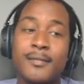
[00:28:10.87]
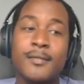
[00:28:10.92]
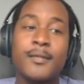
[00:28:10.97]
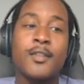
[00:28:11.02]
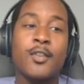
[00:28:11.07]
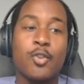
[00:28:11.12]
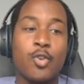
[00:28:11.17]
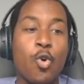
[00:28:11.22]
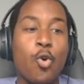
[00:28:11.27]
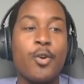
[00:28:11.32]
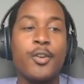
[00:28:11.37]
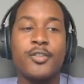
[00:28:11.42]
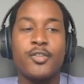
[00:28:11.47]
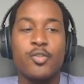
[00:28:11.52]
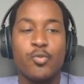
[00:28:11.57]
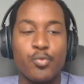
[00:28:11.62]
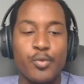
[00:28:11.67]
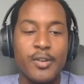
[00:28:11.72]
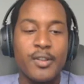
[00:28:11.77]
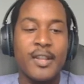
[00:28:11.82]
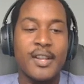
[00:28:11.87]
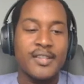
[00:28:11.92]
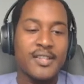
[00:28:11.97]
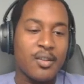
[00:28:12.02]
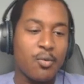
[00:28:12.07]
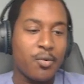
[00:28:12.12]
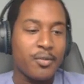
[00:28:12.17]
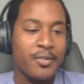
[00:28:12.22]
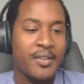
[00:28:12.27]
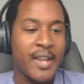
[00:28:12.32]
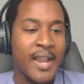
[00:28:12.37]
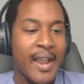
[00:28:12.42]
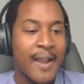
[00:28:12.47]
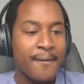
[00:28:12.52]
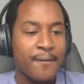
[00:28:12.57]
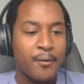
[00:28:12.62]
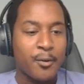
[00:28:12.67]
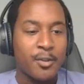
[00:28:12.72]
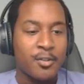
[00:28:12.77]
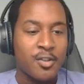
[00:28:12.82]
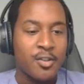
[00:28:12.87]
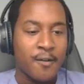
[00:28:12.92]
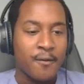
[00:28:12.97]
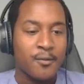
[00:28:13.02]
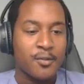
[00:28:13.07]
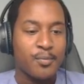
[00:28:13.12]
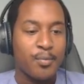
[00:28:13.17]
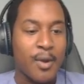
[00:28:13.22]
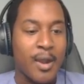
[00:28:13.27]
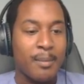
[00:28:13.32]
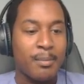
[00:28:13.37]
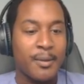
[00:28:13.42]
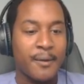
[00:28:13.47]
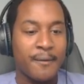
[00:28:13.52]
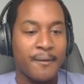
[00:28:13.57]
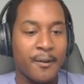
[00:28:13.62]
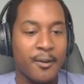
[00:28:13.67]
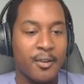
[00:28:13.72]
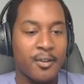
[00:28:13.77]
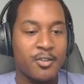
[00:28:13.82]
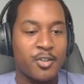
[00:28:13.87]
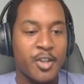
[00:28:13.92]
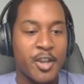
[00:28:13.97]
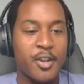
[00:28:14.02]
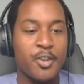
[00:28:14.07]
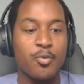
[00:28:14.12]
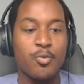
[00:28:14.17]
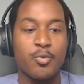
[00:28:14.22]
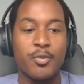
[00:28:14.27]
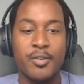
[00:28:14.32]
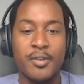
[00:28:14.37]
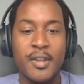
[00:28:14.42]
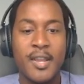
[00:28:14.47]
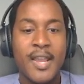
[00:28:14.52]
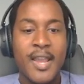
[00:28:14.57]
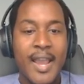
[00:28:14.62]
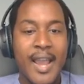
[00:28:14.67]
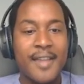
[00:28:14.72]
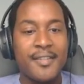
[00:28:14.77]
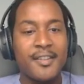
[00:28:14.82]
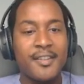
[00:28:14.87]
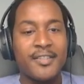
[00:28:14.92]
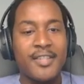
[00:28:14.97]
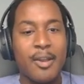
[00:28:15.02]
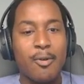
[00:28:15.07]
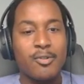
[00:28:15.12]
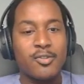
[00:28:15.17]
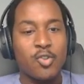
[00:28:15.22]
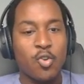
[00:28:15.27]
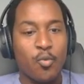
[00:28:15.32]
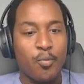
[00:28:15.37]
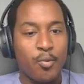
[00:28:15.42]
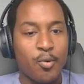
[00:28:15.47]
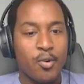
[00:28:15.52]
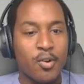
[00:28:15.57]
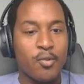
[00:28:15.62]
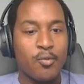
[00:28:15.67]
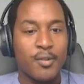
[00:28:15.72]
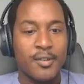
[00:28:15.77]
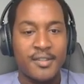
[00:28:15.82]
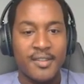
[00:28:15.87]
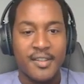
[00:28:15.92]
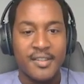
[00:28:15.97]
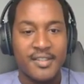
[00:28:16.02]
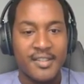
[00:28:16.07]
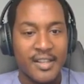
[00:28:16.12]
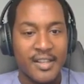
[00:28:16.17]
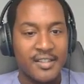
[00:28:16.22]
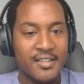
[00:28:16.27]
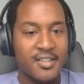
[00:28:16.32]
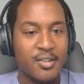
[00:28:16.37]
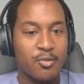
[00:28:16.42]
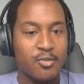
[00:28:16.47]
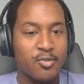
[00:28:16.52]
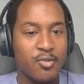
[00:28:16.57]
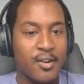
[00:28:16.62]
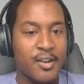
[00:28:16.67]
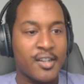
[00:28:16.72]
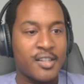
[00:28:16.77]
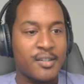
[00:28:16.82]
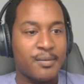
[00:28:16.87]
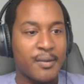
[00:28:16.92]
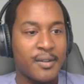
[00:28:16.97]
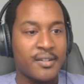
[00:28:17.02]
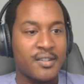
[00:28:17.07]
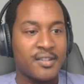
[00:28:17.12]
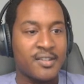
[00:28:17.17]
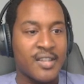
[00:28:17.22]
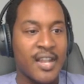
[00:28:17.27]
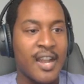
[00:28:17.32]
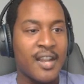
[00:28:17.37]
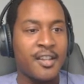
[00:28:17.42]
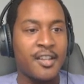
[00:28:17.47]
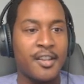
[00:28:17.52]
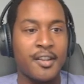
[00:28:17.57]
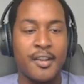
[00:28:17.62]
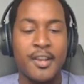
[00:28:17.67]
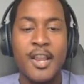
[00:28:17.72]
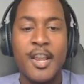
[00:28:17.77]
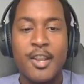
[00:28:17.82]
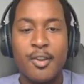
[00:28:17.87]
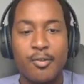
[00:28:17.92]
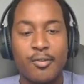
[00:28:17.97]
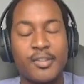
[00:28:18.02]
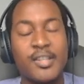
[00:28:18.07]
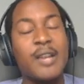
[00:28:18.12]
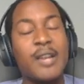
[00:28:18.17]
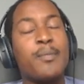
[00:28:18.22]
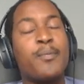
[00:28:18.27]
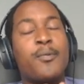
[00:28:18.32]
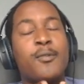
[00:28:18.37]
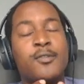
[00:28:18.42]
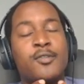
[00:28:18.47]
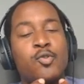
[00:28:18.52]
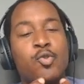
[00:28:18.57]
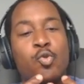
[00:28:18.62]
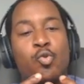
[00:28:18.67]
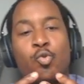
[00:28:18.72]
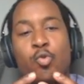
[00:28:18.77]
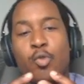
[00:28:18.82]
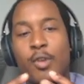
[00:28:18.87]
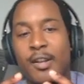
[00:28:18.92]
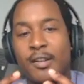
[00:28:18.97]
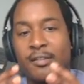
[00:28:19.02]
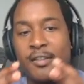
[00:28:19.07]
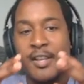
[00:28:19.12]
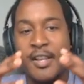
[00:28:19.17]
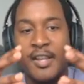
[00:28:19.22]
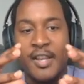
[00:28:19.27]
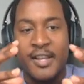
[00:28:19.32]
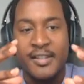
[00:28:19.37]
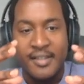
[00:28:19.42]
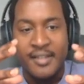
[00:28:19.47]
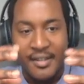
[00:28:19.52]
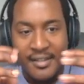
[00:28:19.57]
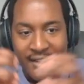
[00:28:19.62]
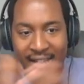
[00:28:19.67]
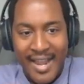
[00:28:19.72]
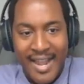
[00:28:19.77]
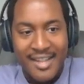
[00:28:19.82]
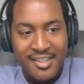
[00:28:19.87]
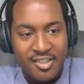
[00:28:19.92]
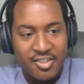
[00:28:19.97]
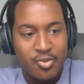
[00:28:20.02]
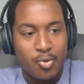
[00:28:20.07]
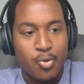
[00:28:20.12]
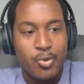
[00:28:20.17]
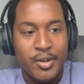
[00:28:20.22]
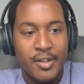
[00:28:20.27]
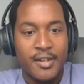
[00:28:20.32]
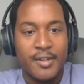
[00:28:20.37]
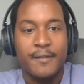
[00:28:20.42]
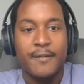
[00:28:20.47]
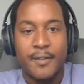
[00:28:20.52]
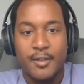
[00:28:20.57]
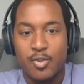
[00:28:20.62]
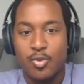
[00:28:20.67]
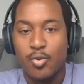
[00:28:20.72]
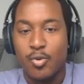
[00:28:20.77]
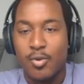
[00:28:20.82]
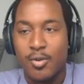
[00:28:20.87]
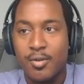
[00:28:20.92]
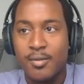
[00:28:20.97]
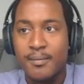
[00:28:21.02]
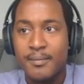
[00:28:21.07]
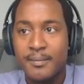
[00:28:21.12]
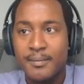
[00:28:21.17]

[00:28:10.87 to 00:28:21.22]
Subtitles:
They're going to realize that what they have for each other is probably very genuine. And I think that was the whole point of what the sensei was trying to explain to Saki. You're the type of person who quickly gets attached to an individual.